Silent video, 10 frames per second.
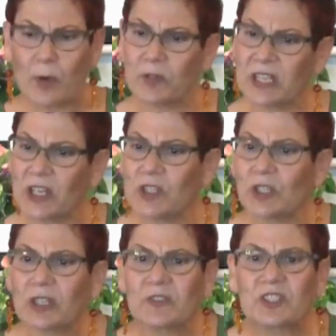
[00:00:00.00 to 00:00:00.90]
my
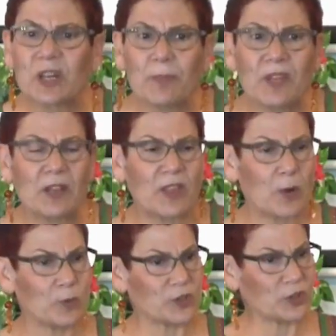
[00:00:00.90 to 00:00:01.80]
potential of something
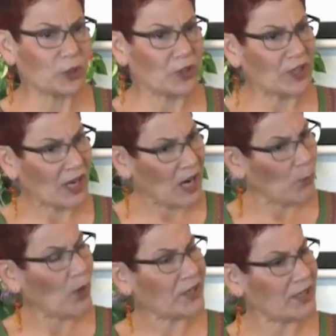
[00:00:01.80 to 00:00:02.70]
that was good that
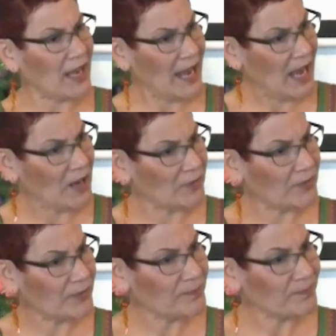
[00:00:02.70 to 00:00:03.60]
I wanted to have.
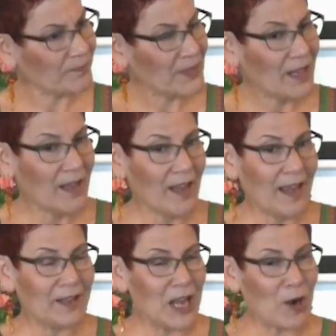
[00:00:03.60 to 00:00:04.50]

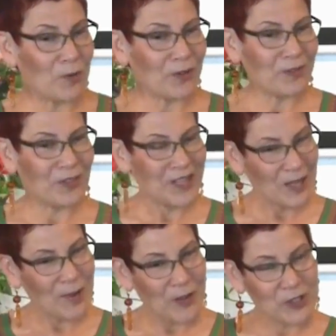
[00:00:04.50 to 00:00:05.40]
Now,
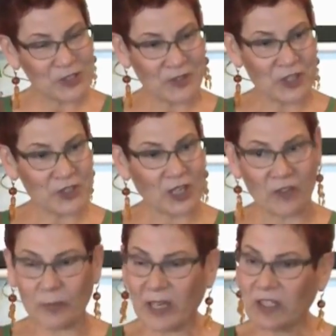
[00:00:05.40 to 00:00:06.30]
think about this for
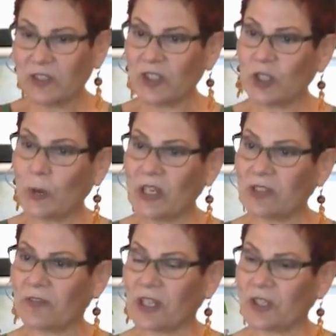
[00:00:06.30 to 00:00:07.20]
yourself. Pick a
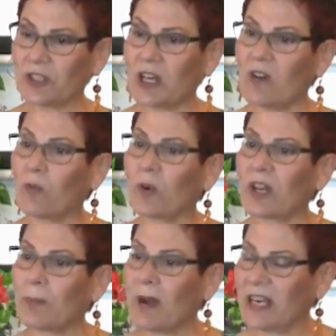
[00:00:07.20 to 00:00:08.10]
situation for yourself where
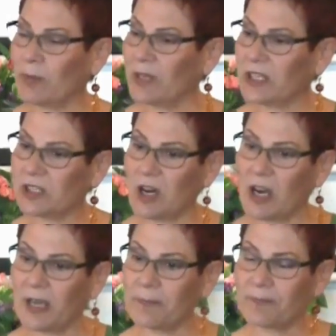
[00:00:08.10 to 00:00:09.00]
there might have been a
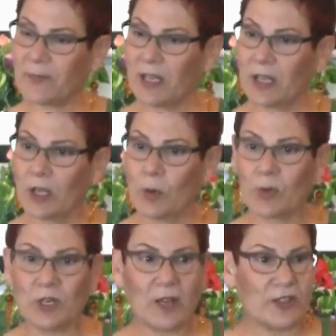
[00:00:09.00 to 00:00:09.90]
time
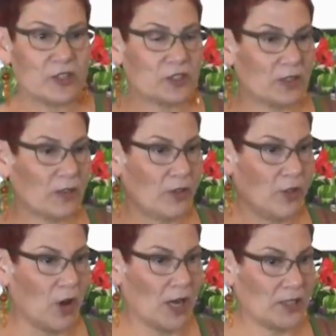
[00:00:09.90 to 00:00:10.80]
where you had this
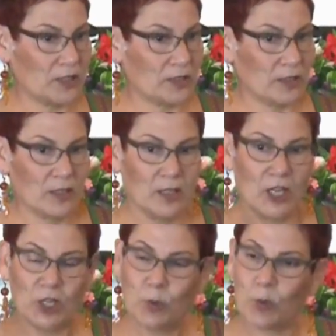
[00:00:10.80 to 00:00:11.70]
thought
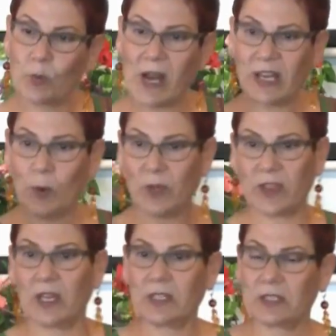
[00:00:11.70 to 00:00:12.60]
and you were running
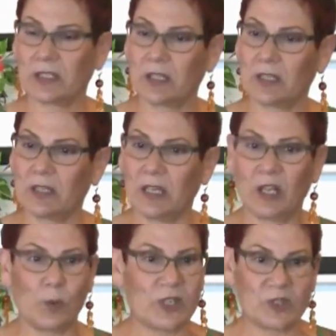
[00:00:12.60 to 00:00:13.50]
with it
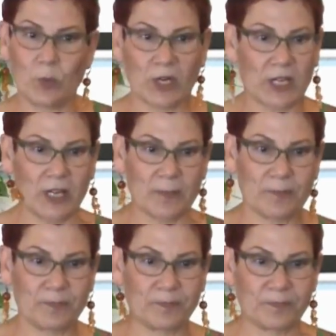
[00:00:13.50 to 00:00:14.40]
and it wasn't working